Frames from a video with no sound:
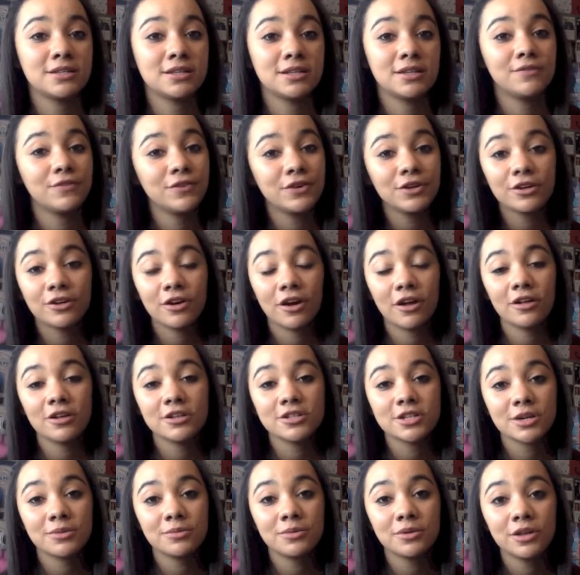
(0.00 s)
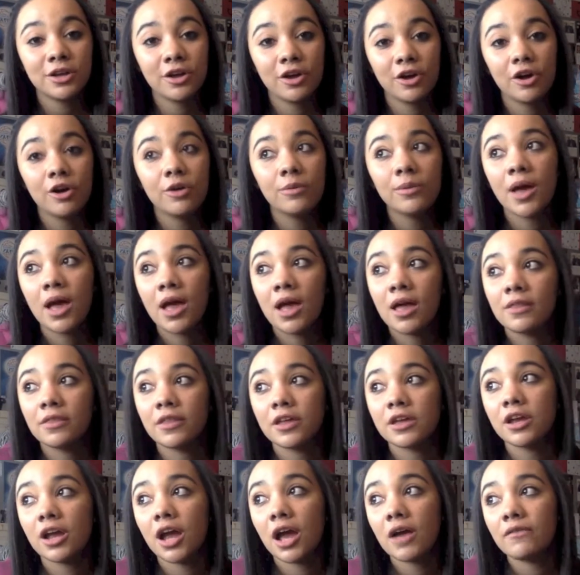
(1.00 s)
And if you're in college, I really hope
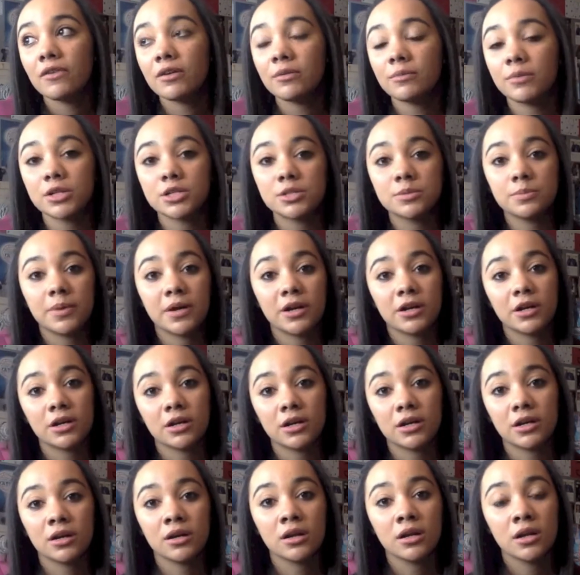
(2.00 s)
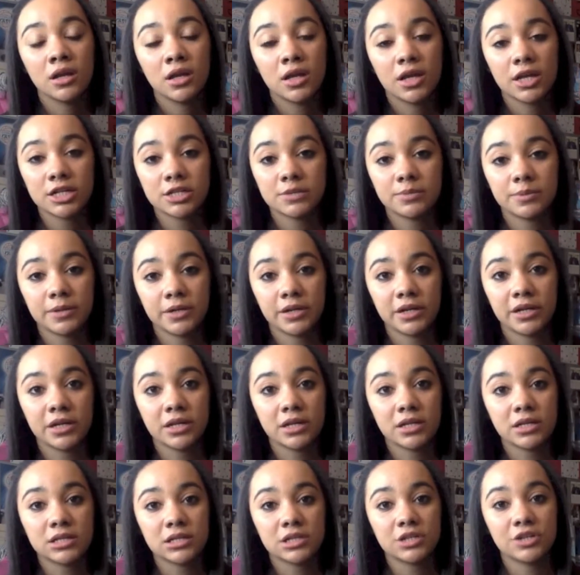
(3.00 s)
that you're having much better
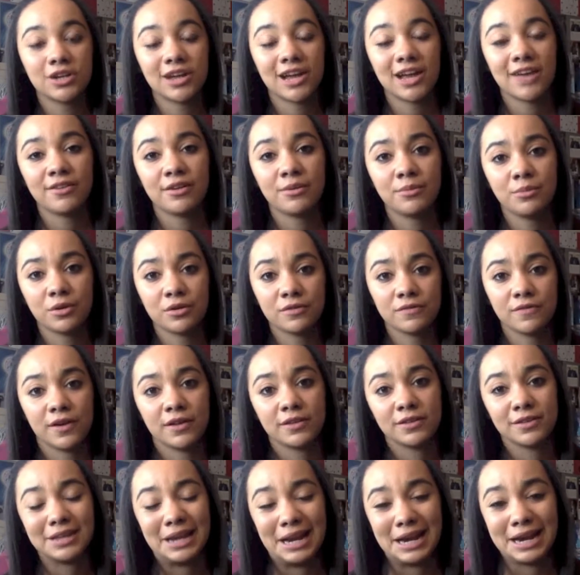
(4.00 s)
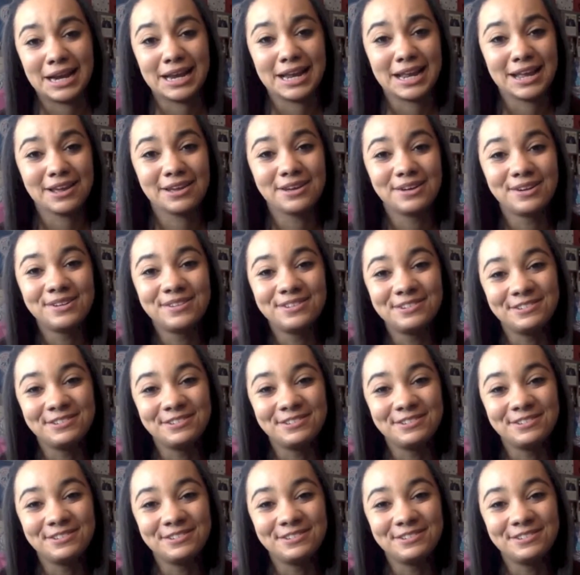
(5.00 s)
experience and you're having more fun than I am.